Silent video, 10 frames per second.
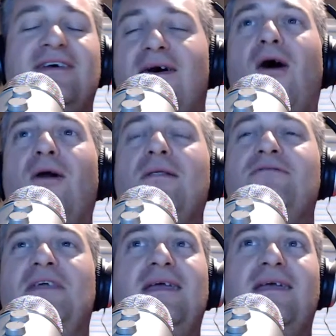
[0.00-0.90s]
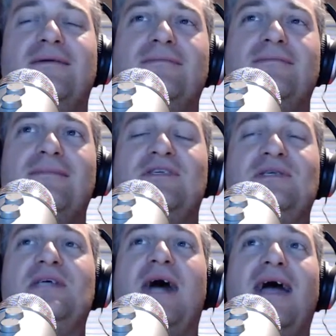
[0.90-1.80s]
all of the
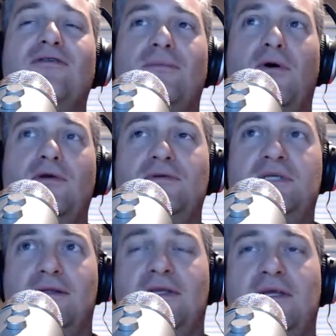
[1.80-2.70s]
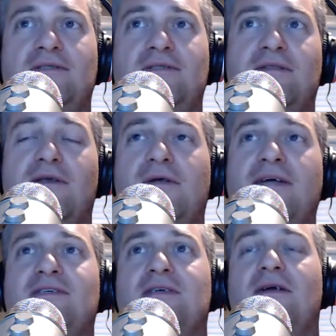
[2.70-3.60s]
desirable utilities that are
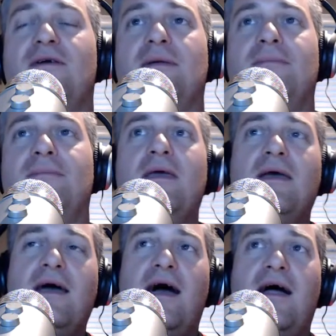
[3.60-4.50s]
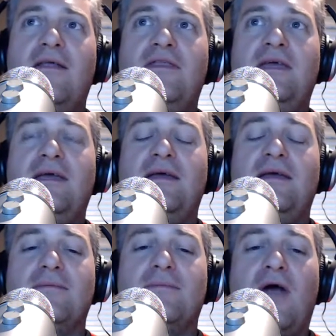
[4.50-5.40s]
necessary.
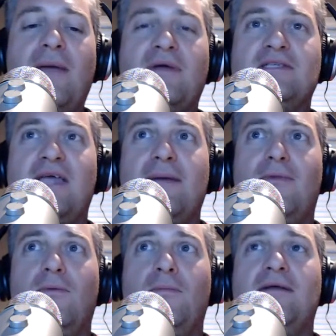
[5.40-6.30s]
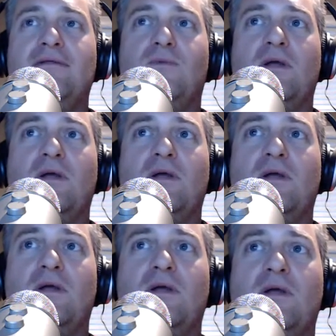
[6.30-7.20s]
The prime example being this one
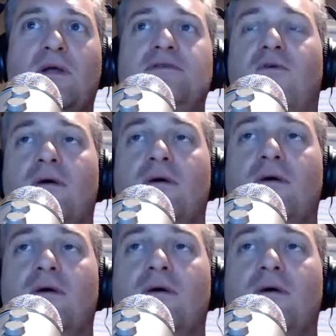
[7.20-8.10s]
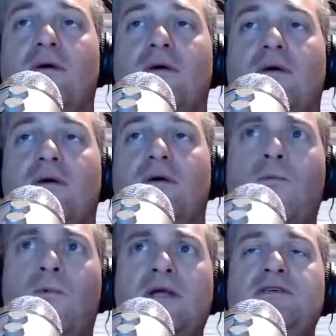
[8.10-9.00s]
called defensive forms,
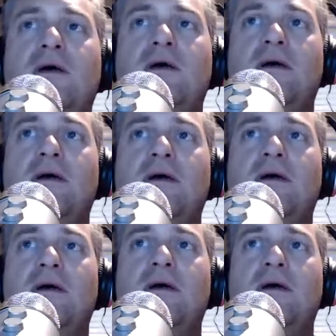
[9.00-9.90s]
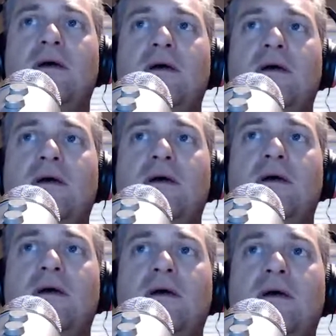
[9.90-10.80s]
which previously
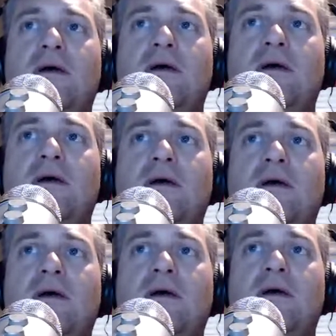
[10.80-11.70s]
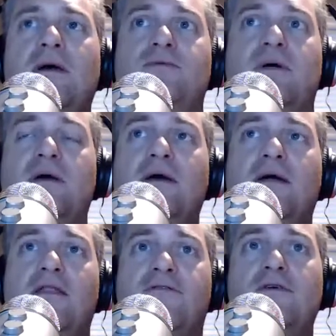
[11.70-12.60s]
had 2 elements to it.
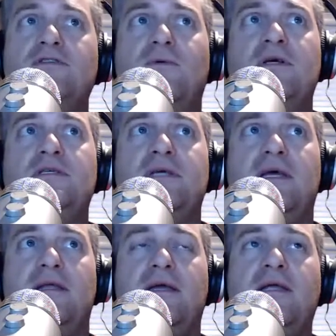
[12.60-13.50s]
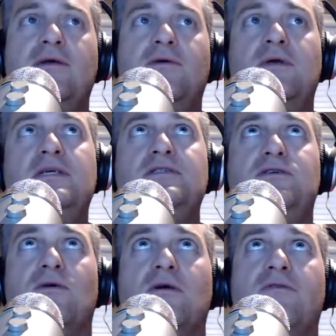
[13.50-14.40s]
The first was it
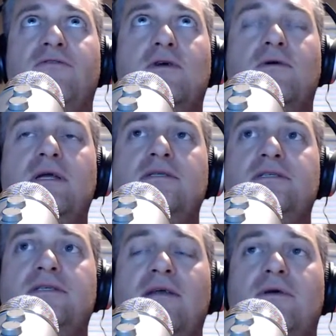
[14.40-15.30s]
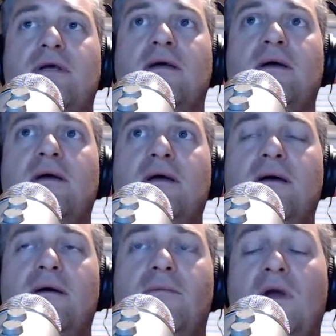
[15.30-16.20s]
increased your fury and centering
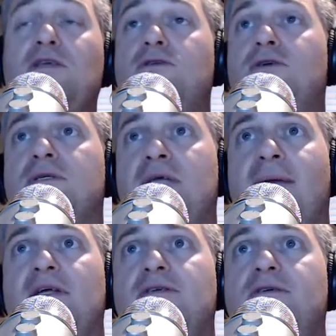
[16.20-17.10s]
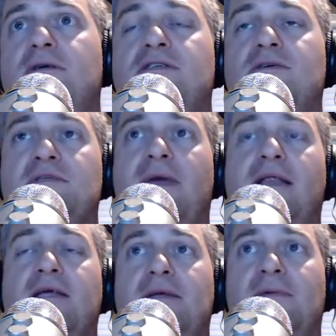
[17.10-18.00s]
when you took damage. And so as a
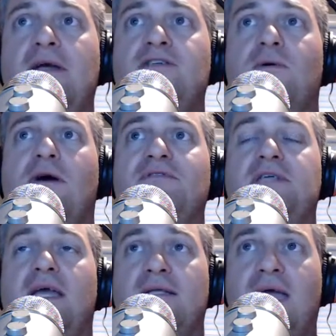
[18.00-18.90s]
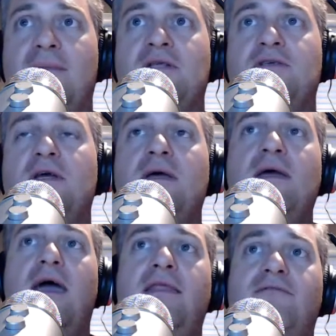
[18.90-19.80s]
melee DPS, you were often taking damage,
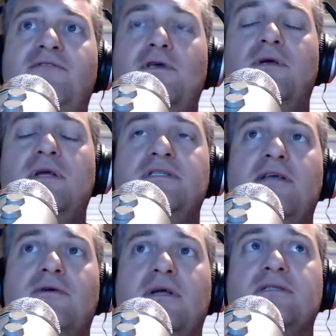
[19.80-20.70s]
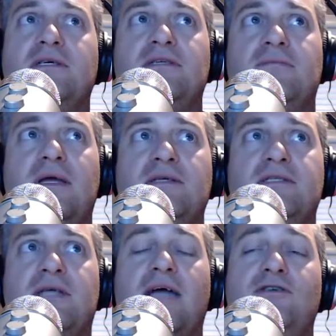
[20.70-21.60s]
and that fury and centering system is
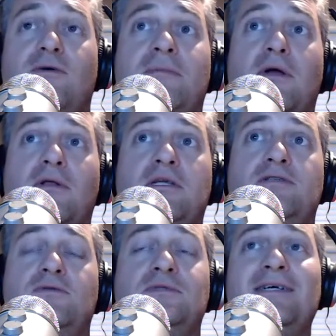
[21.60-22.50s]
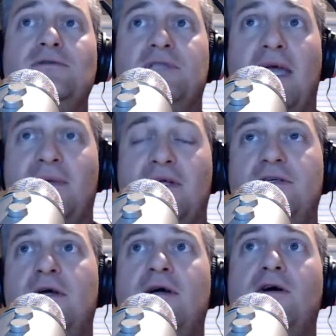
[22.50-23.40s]
tied to your ability to deal
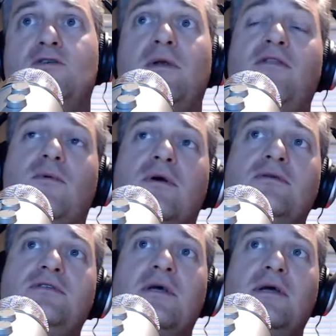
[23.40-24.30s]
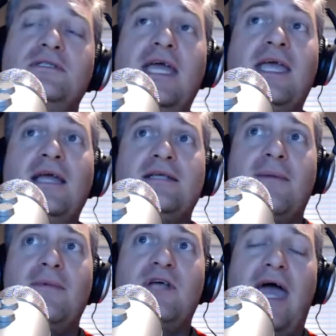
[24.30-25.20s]
damage. So in other words, taking
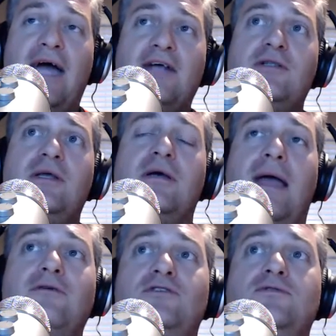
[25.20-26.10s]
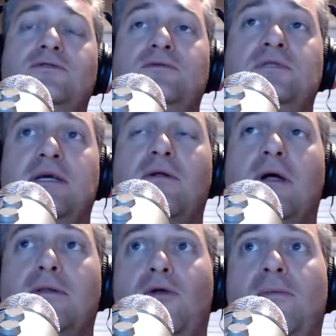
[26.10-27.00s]
damage actually allowed you to deal a
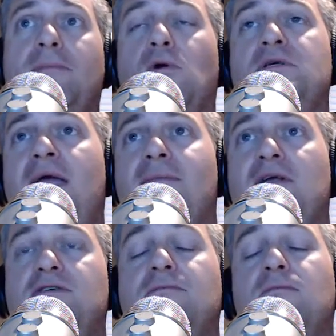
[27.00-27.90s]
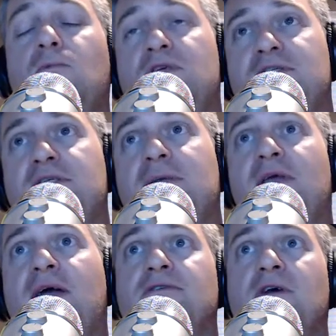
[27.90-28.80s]
little bit more damage, which as a
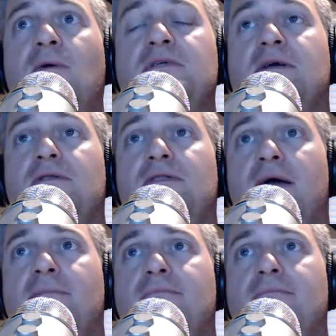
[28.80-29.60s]
DPS is always a good thing.